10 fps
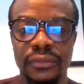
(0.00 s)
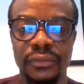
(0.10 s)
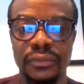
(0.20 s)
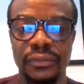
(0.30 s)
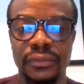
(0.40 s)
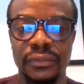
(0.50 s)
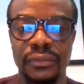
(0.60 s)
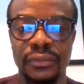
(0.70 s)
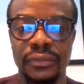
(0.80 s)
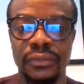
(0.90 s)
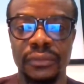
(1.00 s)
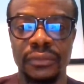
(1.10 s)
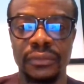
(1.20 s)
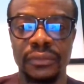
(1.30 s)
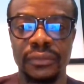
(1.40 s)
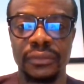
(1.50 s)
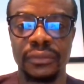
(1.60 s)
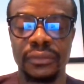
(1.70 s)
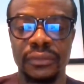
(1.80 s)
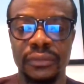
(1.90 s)

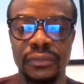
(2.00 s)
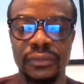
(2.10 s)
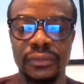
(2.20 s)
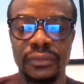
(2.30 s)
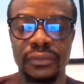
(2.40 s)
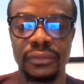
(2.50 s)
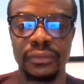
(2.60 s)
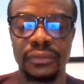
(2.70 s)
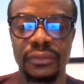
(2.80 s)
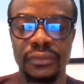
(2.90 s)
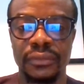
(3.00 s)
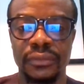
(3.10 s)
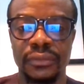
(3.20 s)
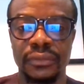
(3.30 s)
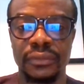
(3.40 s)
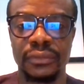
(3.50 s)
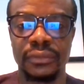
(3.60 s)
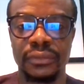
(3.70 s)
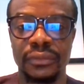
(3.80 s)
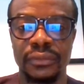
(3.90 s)

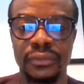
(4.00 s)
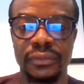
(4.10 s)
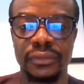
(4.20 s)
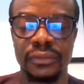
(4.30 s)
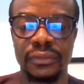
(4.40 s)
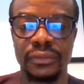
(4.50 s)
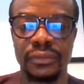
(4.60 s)
No words are spoken by the person on screen.